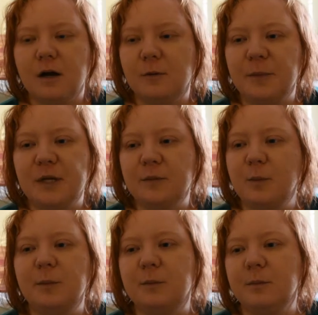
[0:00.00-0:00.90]
many
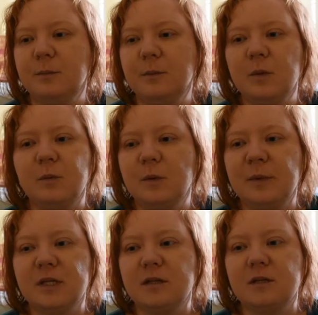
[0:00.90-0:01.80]

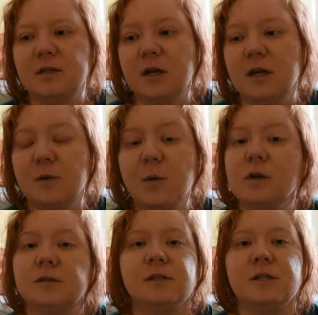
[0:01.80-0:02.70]
women they
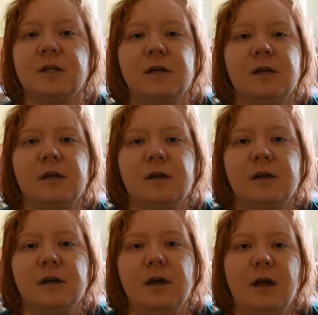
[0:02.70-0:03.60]
want,
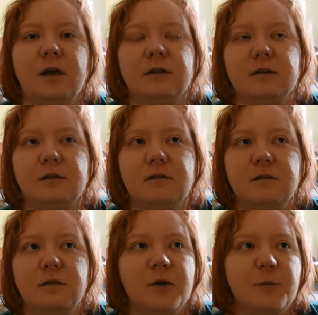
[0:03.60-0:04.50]
and
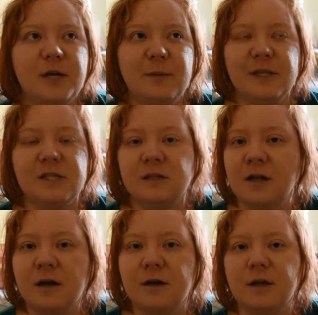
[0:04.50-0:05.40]
nobody bats an
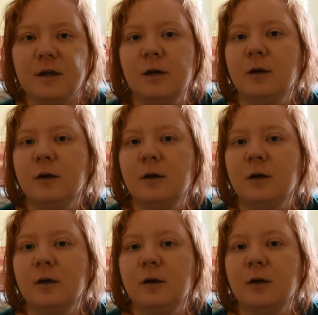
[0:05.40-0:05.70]
eye.